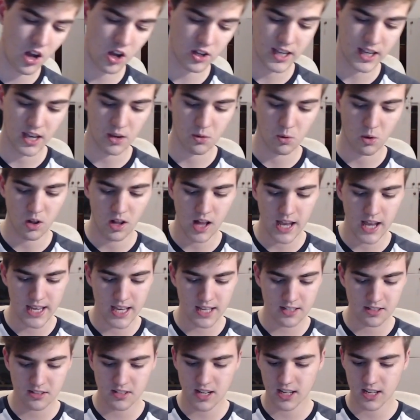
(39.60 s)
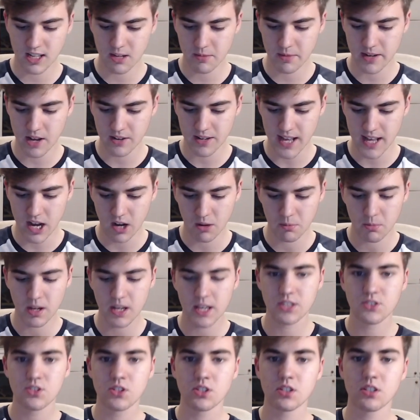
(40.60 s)
Okay, well, I guess it's not coming out now, but
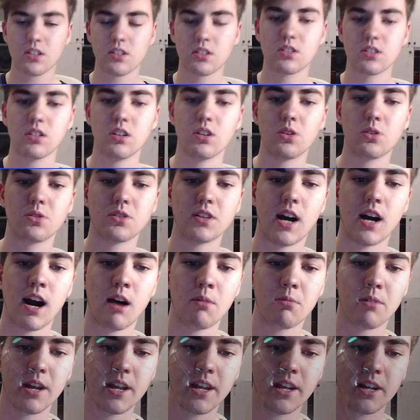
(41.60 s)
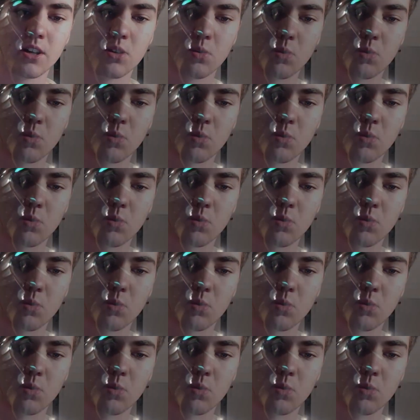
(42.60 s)
it's just this little knob right here